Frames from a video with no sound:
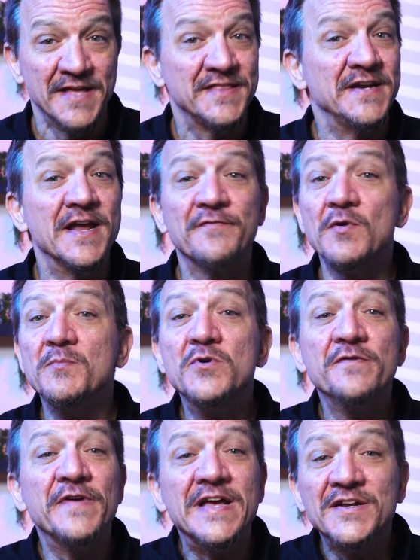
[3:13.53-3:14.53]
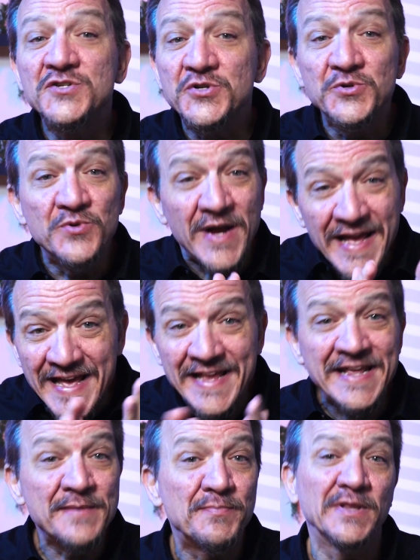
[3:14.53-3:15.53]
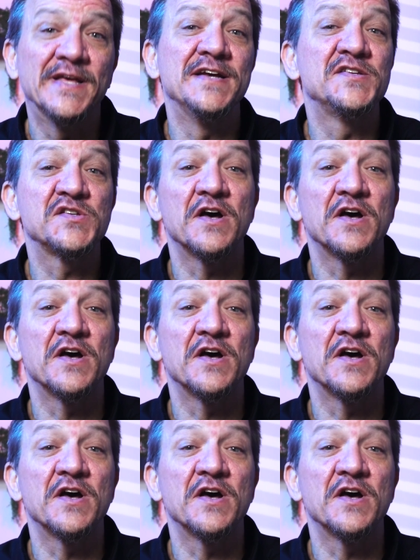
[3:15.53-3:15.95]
They never move into any place